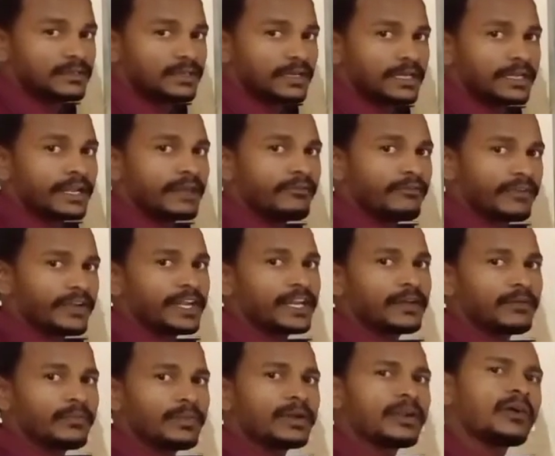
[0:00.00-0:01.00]
every
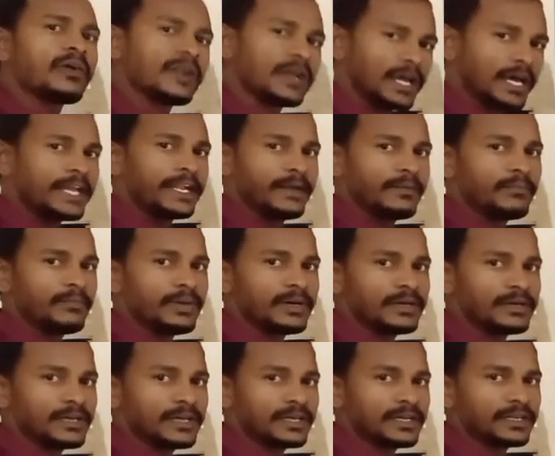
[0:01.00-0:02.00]
number or a
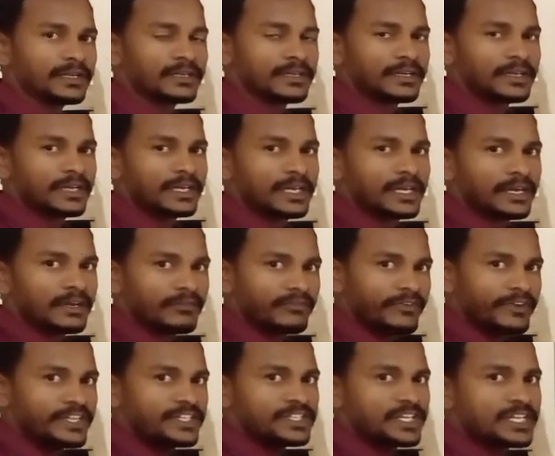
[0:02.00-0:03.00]
number
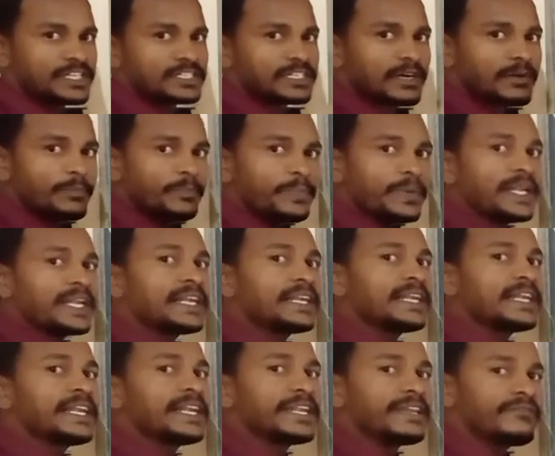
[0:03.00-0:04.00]
which are
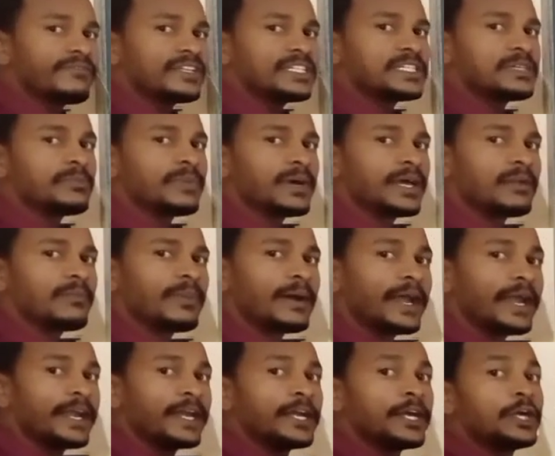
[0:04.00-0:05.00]
completely divisible
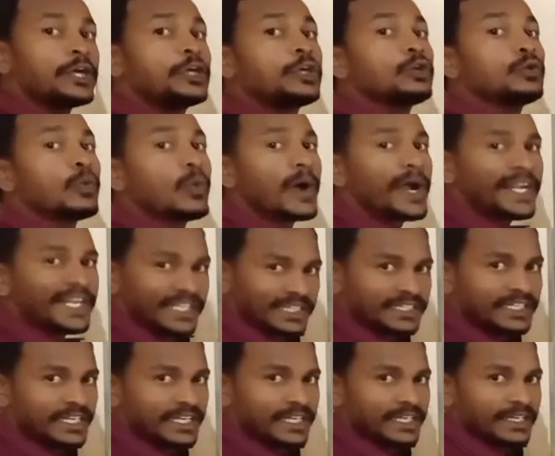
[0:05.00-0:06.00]
by 2 and
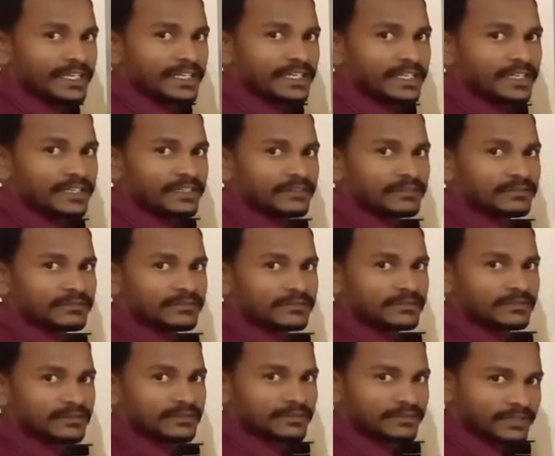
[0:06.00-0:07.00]
3.
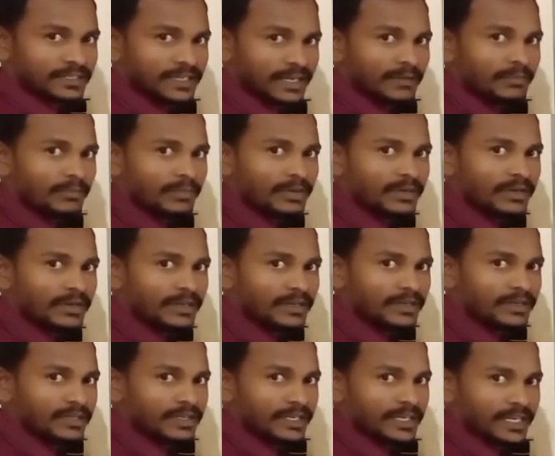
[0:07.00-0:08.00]
The
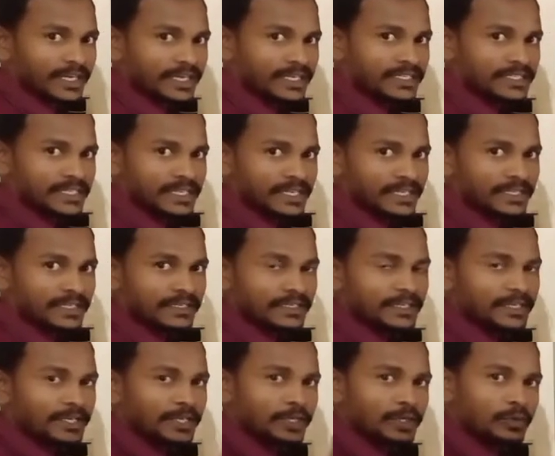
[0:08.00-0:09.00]
number it is in
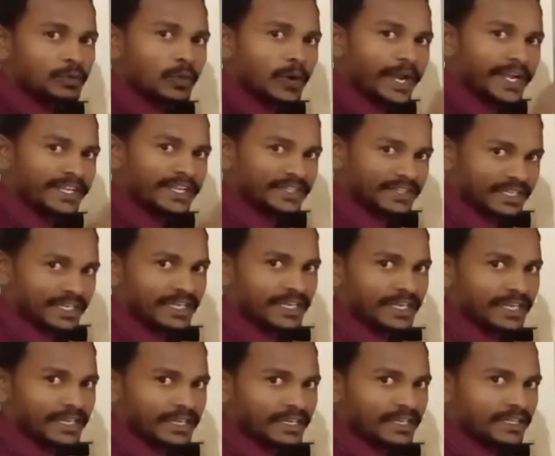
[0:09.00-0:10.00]
2 and
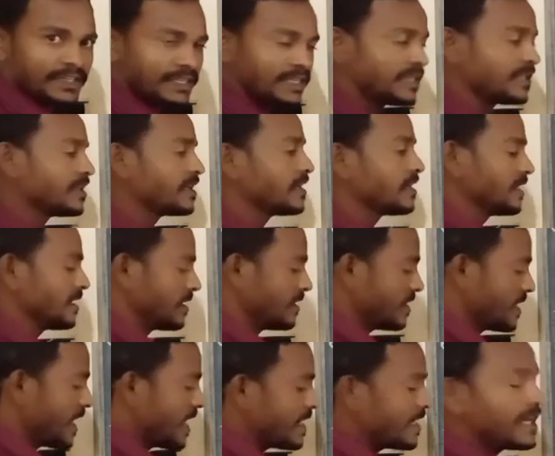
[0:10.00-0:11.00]
3, then
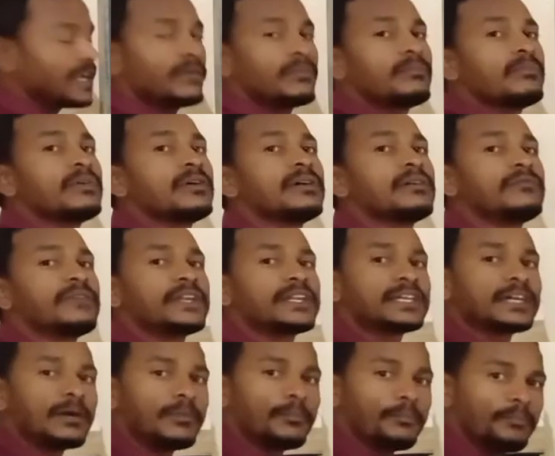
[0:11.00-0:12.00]
that number will
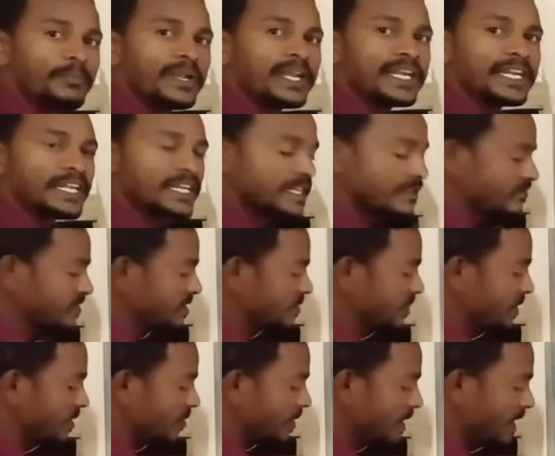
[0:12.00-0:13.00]
completely
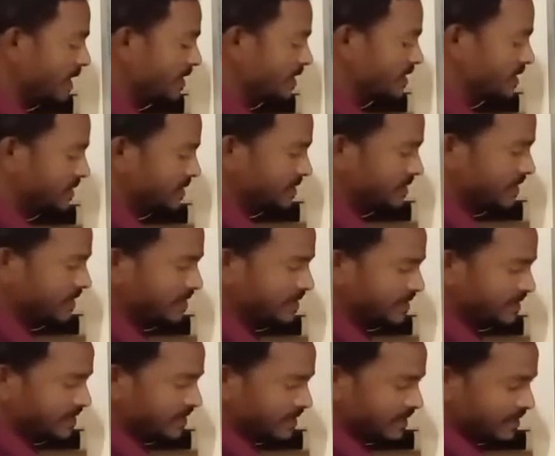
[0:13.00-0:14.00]
divisible by
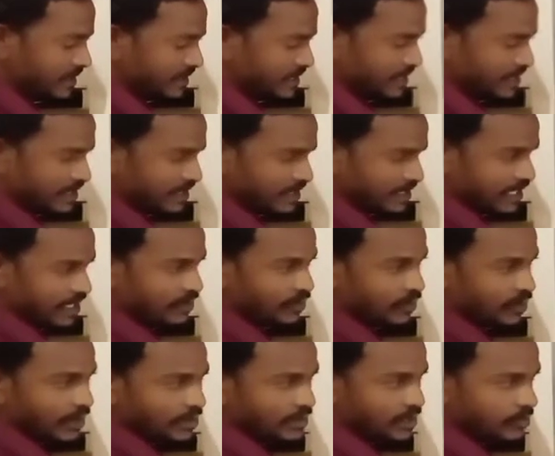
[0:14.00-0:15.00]
6. Here I
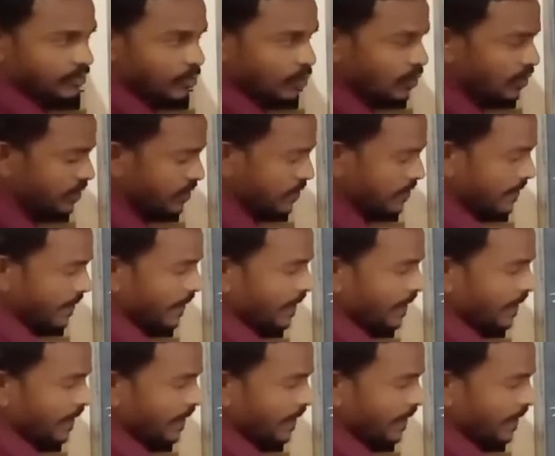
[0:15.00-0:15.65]
wrote on the board.